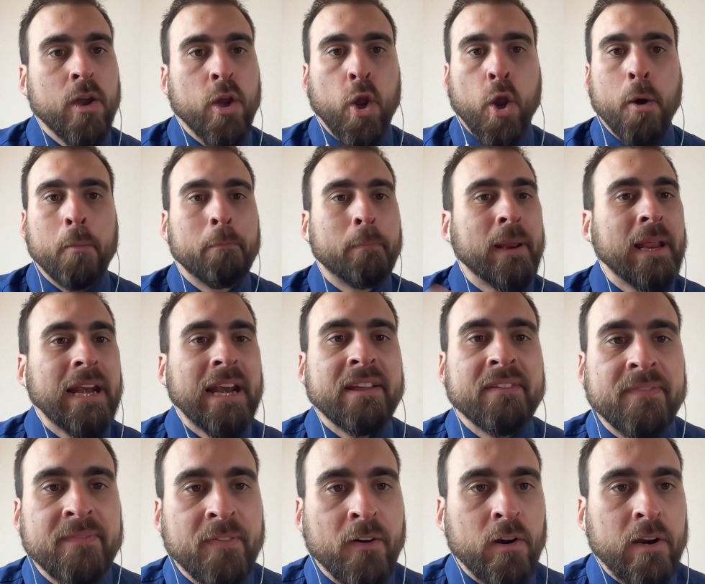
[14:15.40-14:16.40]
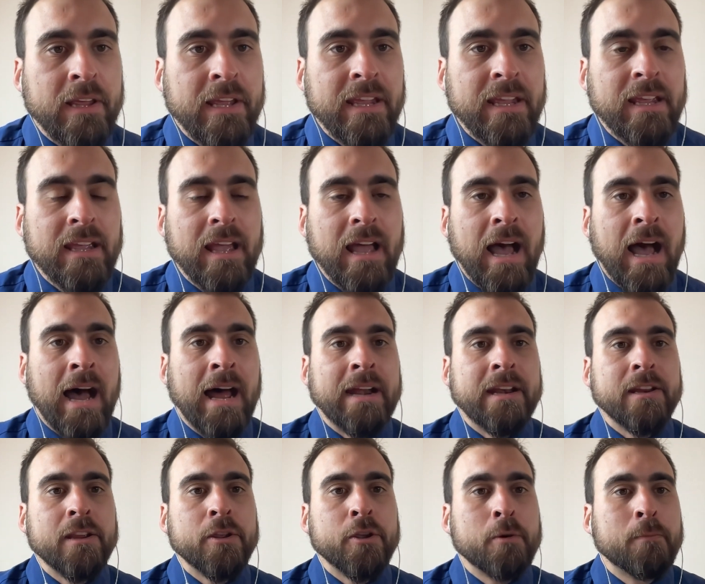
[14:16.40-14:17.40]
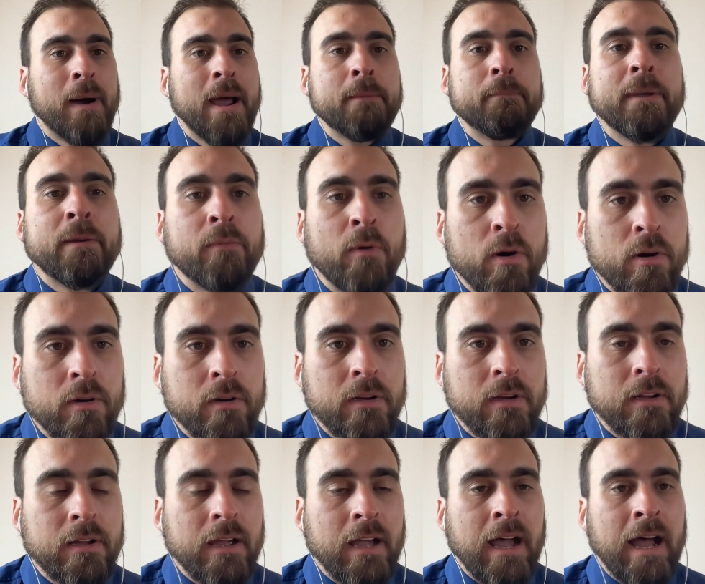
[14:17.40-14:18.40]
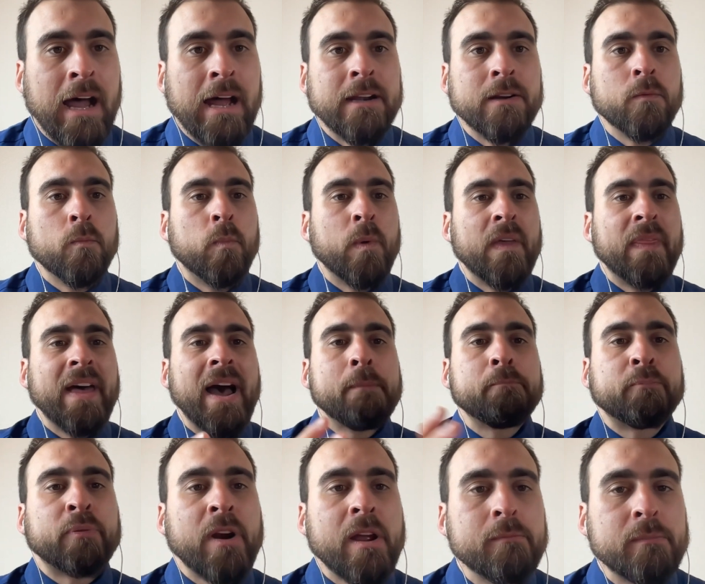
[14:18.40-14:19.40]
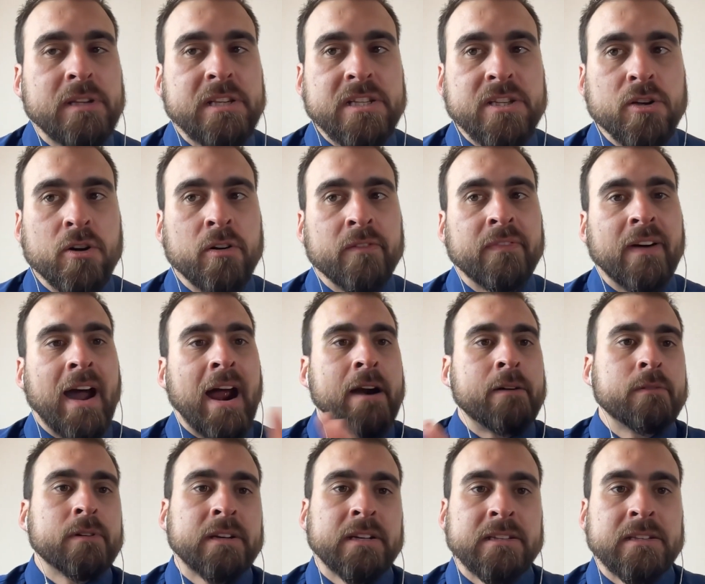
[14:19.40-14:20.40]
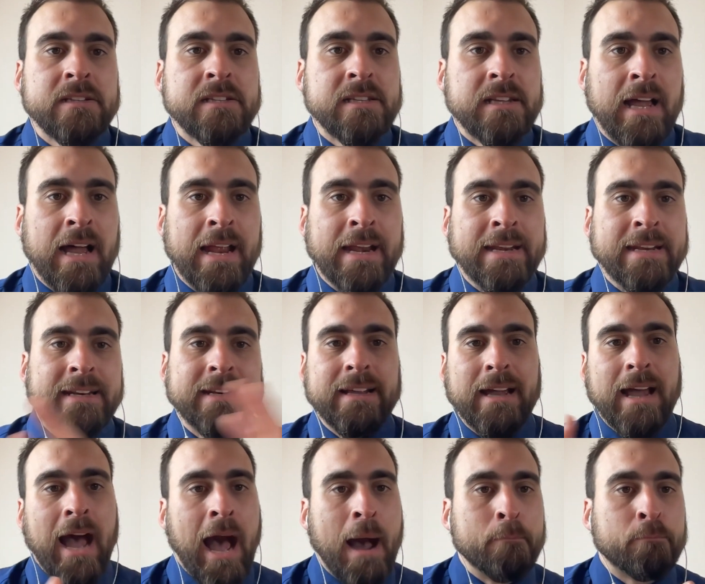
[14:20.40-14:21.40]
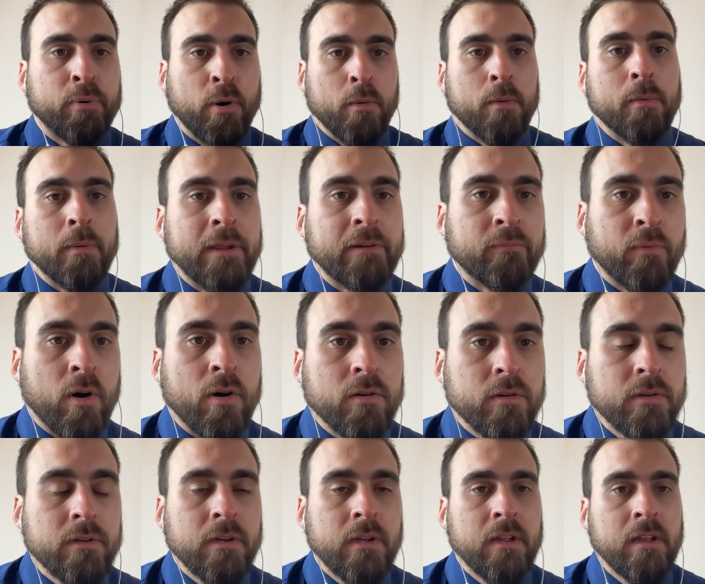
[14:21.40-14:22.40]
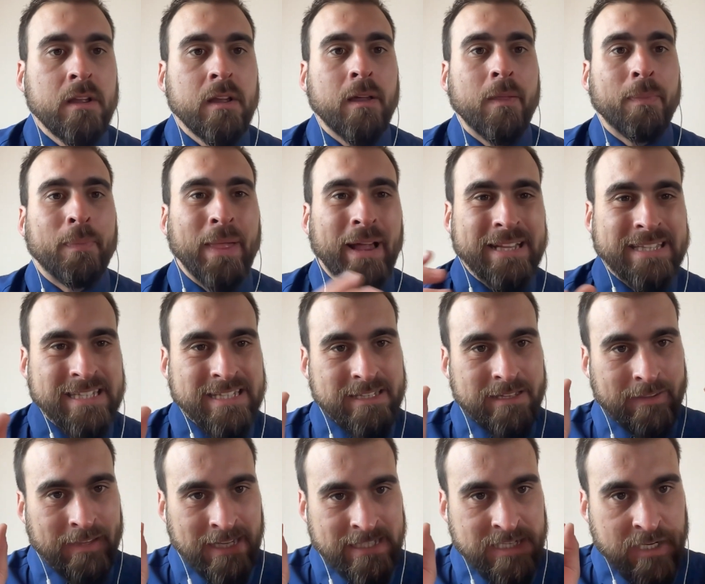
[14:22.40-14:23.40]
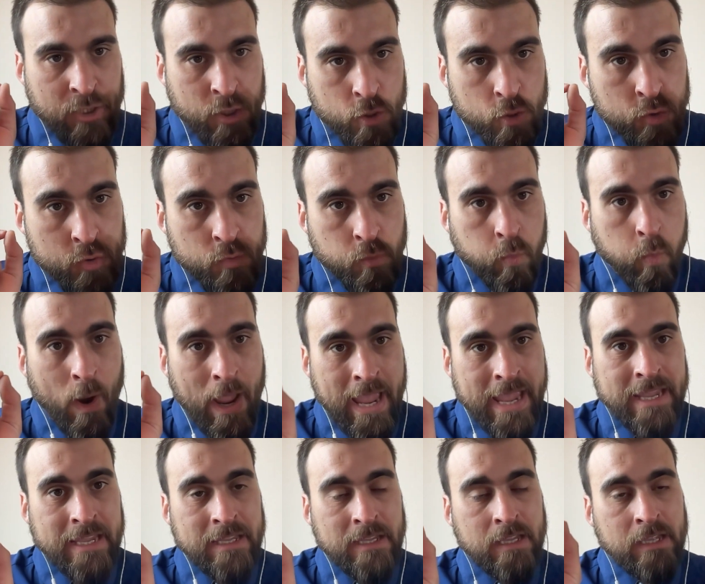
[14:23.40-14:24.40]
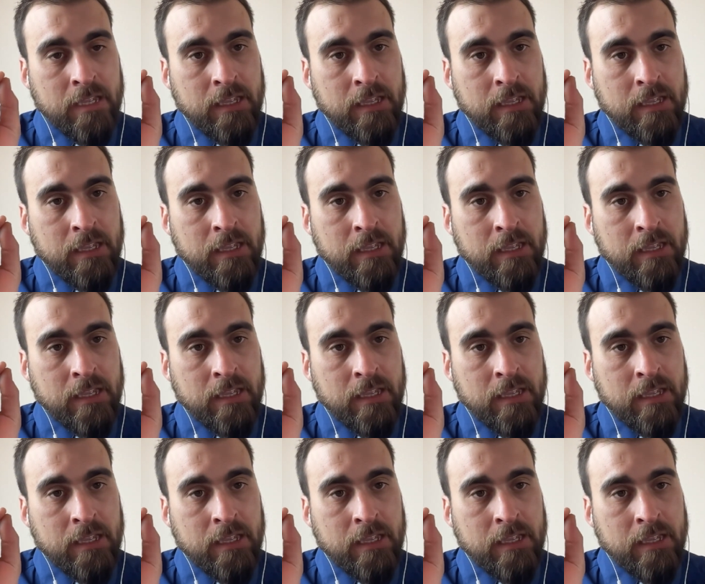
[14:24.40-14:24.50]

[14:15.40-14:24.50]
completely folly and you might be wrong. And with that premise of arrogance and I'm probably wrong, that's a good way,